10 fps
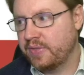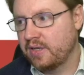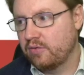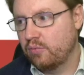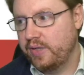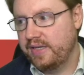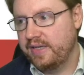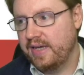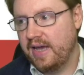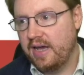we
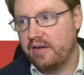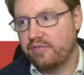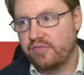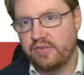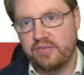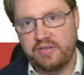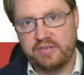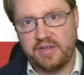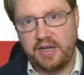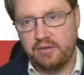have this
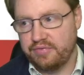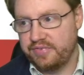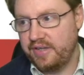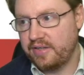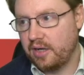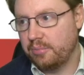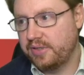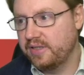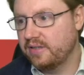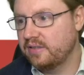kind of setup
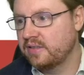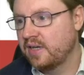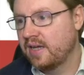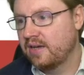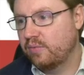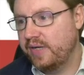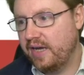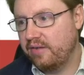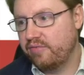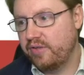here. We
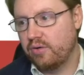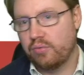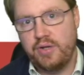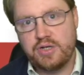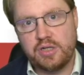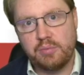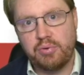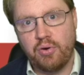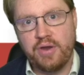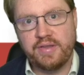have the original
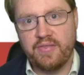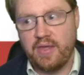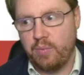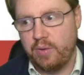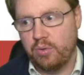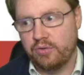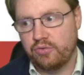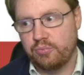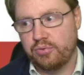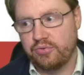pointer that we want to
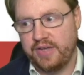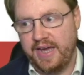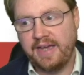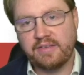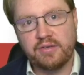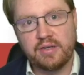protect.